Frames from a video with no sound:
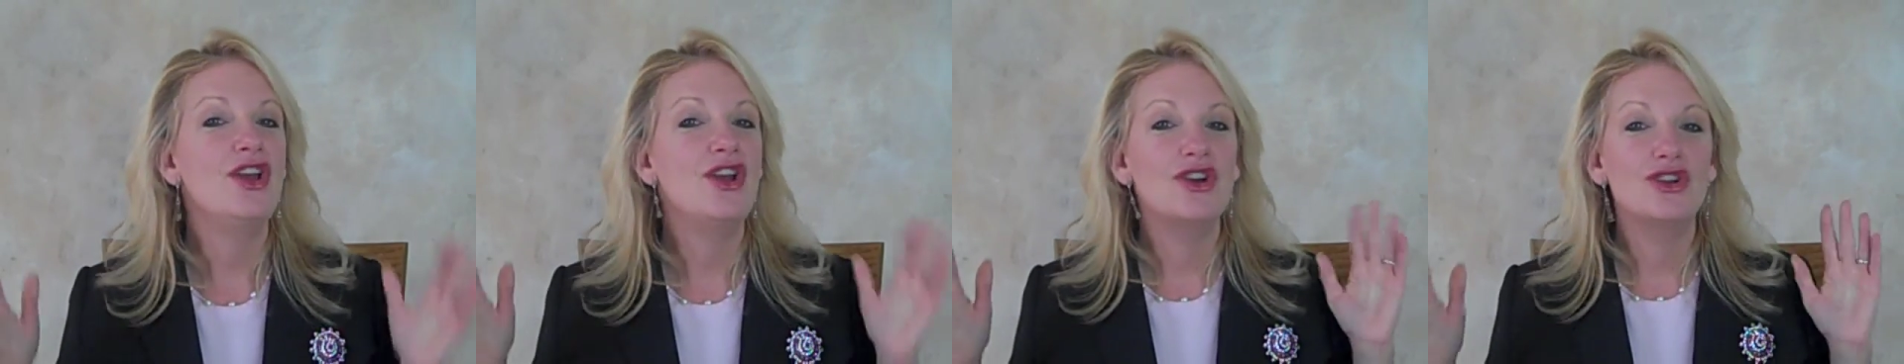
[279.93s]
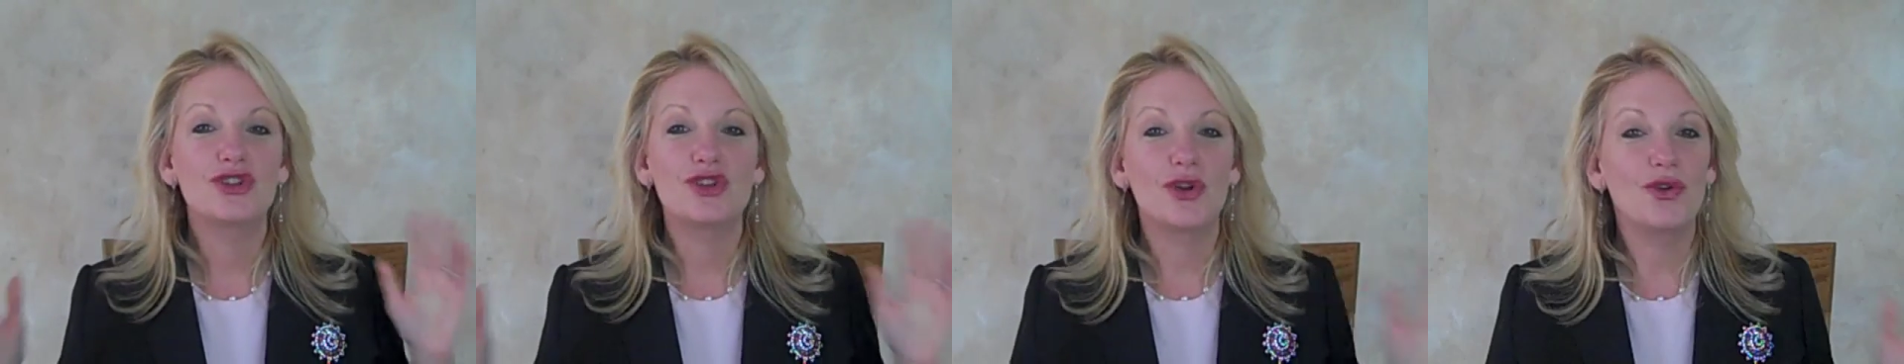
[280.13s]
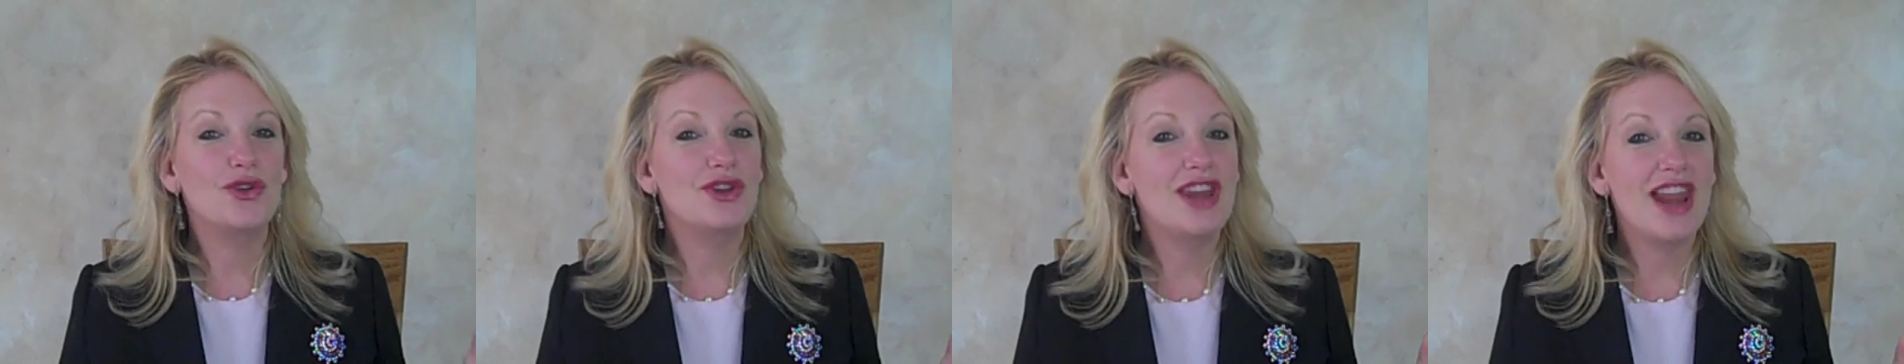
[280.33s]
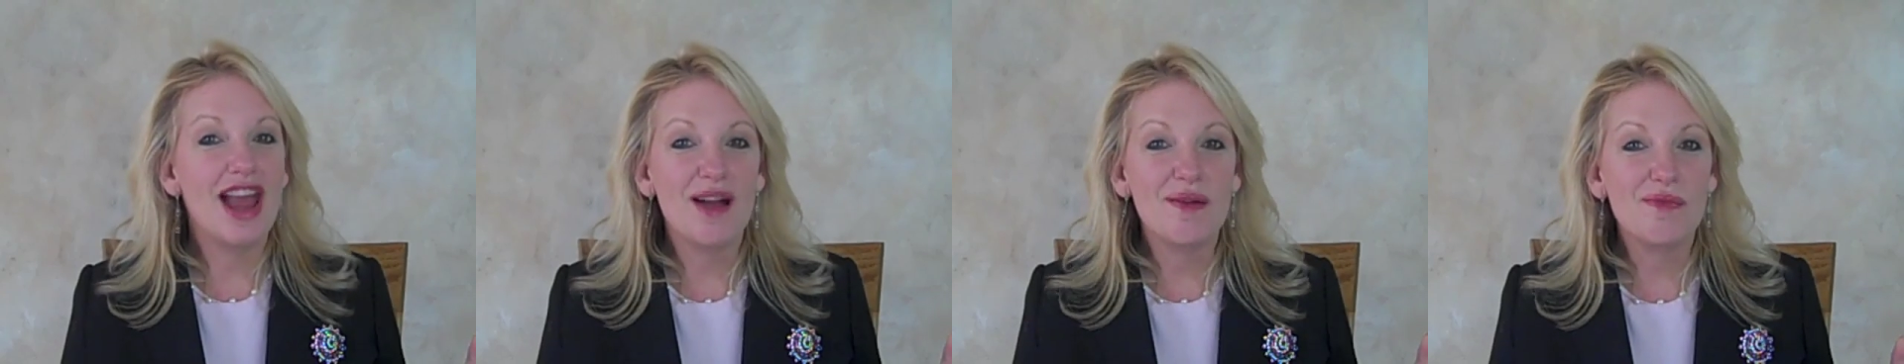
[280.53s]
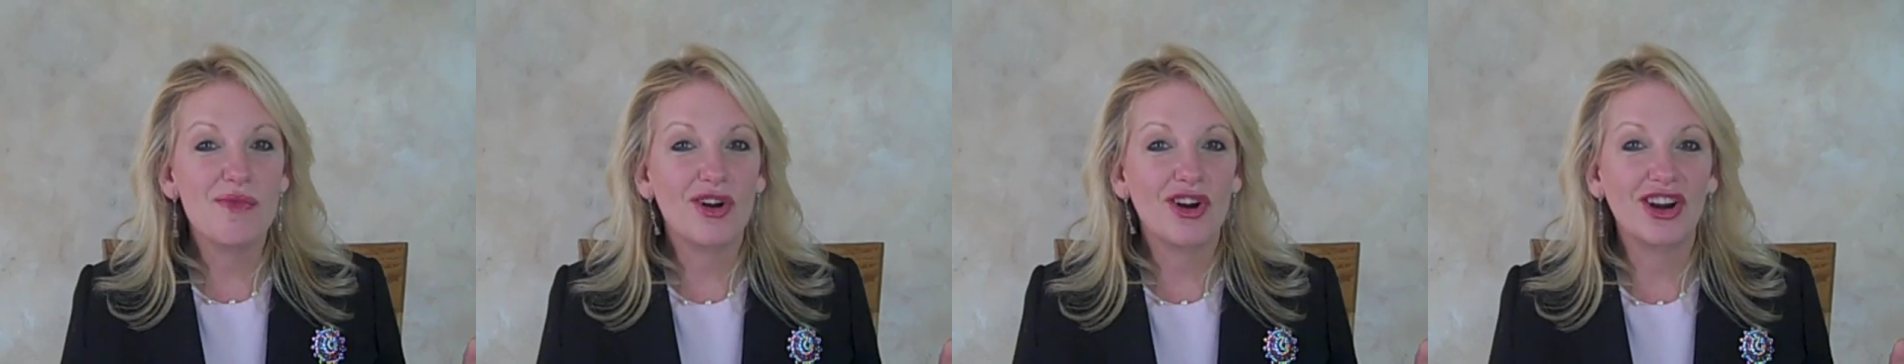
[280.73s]
So
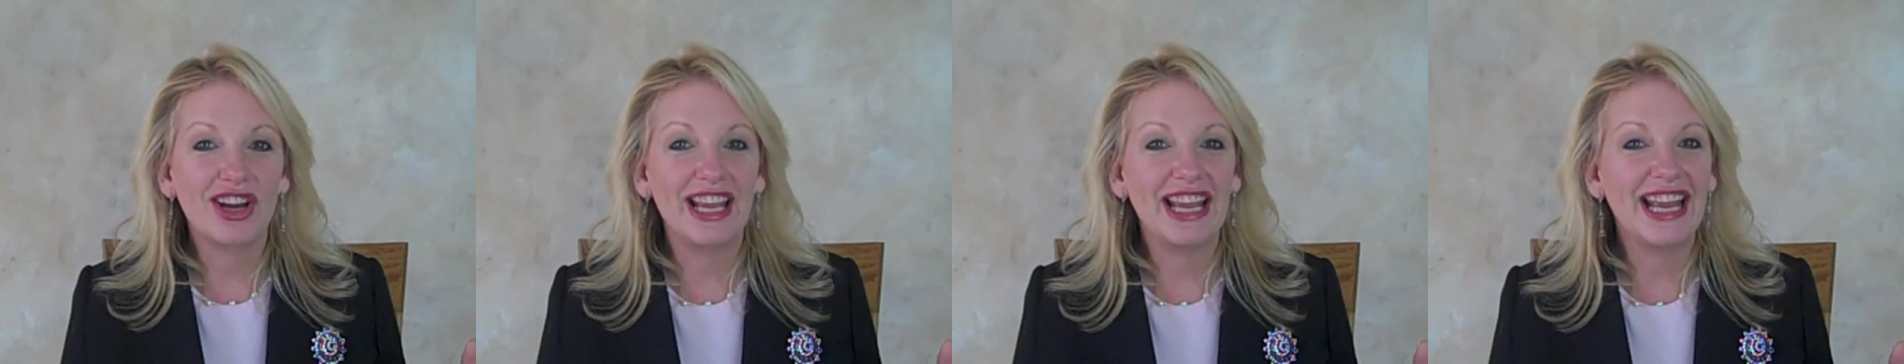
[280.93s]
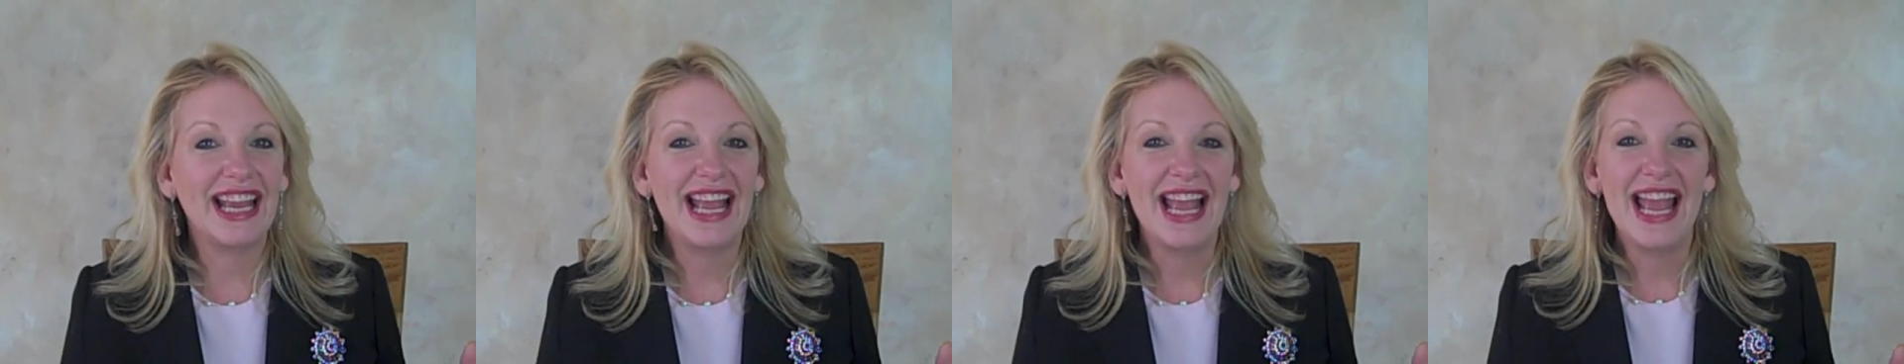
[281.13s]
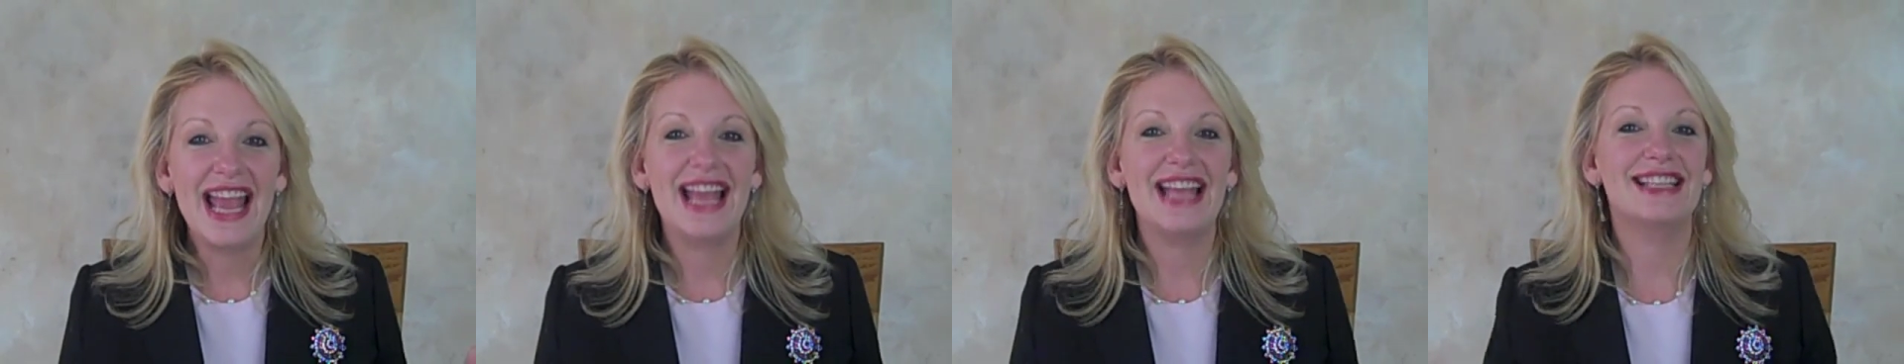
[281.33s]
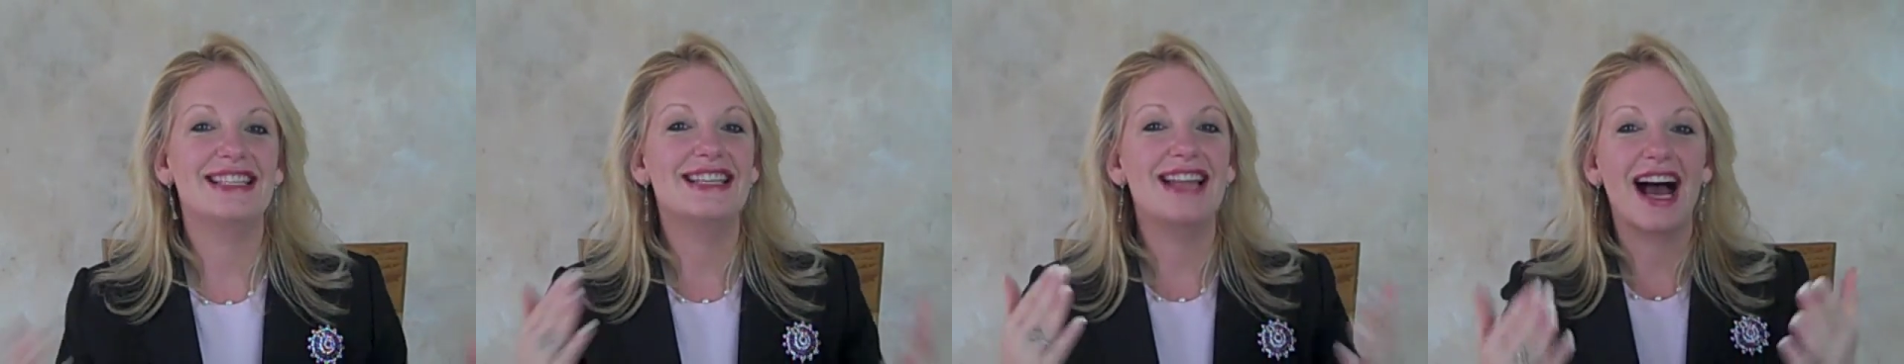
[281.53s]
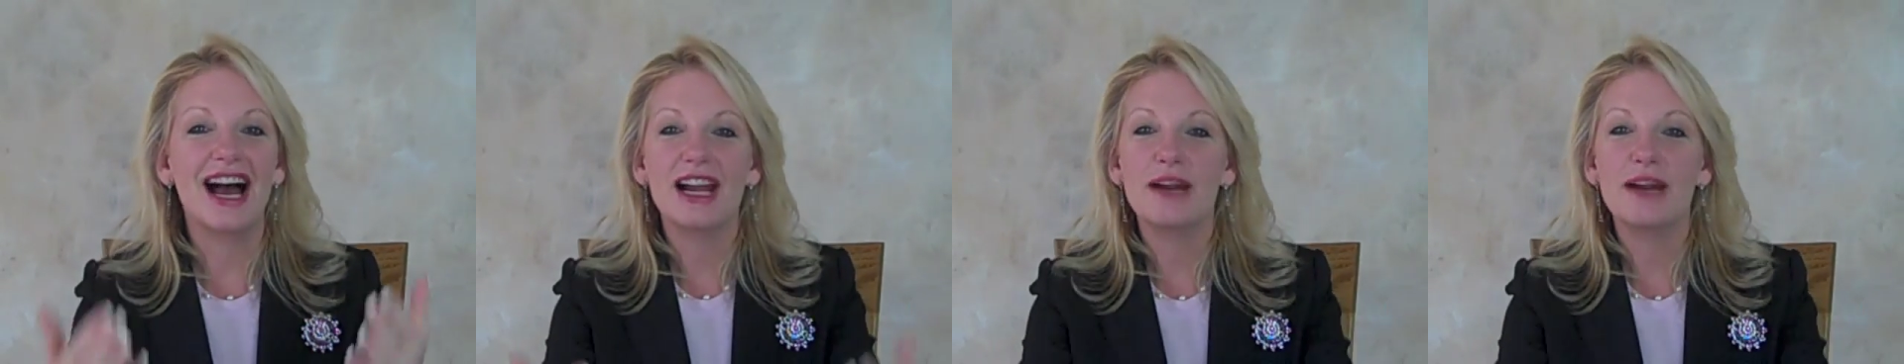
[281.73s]
networking is not